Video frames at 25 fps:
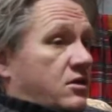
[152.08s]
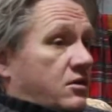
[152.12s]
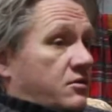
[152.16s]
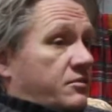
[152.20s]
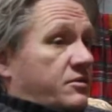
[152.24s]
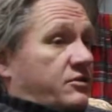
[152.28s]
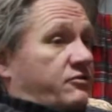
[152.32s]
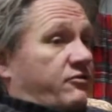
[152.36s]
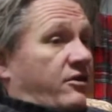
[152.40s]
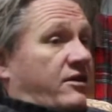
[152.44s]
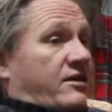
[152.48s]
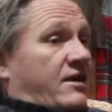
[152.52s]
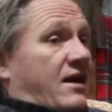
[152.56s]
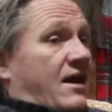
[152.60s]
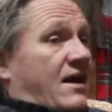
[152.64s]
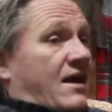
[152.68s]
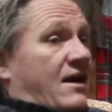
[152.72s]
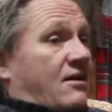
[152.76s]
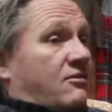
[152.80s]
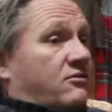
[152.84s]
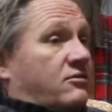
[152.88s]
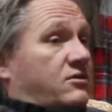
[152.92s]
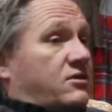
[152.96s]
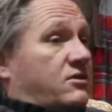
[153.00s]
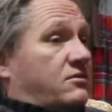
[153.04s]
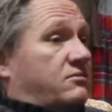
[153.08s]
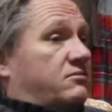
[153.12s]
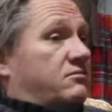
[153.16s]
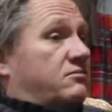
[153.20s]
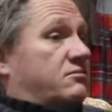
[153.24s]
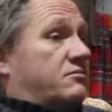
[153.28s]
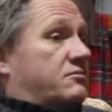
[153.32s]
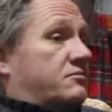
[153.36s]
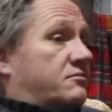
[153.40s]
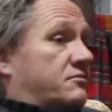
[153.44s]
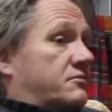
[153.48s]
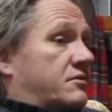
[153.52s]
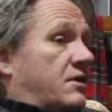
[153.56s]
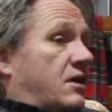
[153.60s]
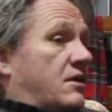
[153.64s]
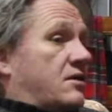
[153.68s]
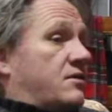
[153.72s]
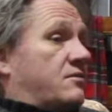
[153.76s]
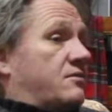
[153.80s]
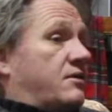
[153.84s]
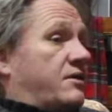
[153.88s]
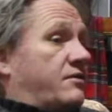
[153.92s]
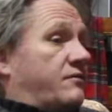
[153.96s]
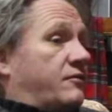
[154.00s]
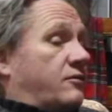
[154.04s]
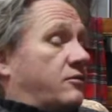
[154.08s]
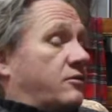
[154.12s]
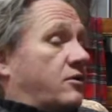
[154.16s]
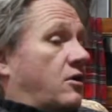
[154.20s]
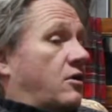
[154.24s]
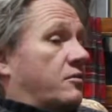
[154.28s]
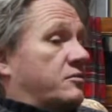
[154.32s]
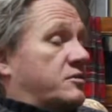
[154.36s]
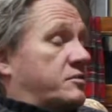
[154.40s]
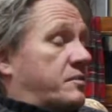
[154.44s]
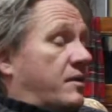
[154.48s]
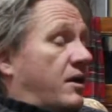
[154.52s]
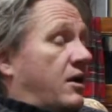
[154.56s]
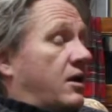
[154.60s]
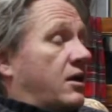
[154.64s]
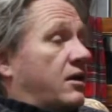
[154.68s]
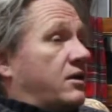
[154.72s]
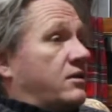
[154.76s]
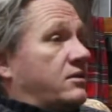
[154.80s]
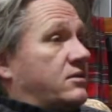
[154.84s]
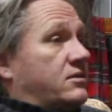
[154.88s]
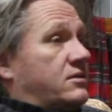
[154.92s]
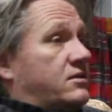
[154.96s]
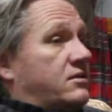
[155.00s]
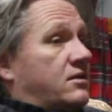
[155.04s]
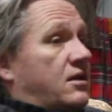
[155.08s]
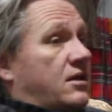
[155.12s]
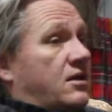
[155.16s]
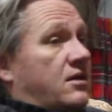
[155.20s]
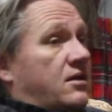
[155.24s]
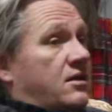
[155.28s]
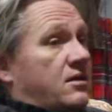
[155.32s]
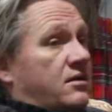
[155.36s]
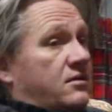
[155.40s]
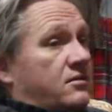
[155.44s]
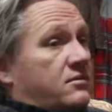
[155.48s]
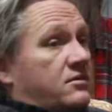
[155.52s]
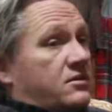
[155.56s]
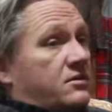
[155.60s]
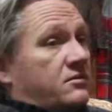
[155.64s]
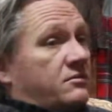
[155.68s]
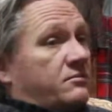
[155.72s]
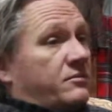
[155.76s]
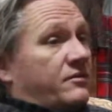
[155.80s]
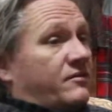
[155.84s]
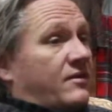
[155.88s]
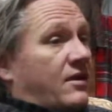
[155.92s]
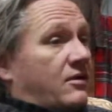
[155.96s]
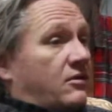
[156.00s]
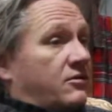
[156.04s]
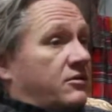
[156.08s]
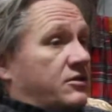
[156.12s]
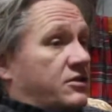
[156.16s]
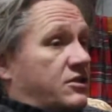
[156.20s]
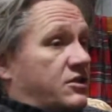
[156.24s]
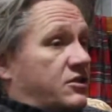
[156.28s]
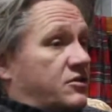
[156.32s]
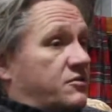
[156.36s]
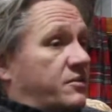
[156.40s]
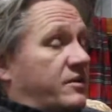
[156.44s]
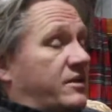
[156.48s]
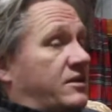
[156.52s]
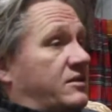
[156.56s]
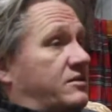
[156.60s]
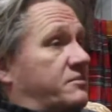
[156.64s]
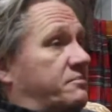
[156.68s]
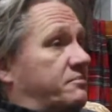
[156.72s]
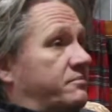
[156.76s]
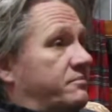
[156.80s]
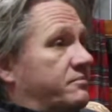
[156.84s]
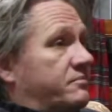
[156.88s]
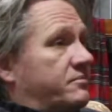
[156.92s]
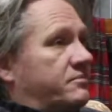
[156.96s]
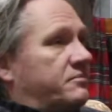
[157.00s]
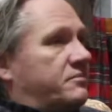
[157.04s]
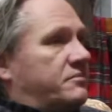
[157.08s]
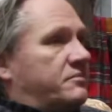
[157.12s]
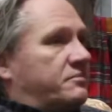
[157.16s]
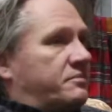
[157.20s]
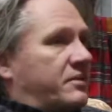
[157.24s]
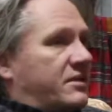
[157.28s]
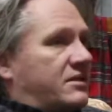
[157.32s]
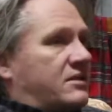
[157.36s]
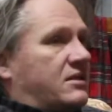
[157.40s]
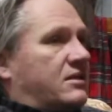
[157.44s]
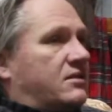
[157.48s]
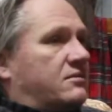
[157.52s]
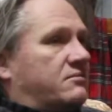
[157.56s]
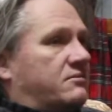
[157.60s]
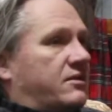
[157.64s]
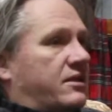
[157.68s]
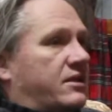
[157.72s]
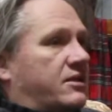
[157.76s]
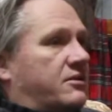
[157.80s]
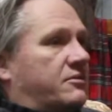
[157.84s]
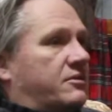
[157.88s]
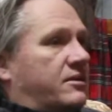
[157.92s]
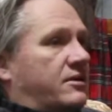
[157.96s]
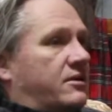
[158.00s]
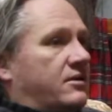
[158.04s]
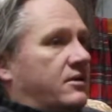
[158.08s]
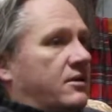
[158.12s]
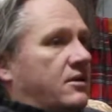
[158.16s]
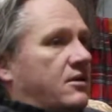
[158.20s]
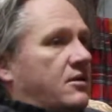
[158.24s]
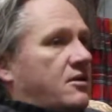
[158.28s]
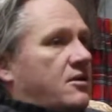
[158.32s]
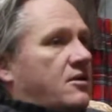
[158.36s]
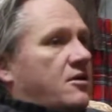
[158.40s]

So we drain it out, leave all the hops behind, and so we've now got this sweet, bitter liquid.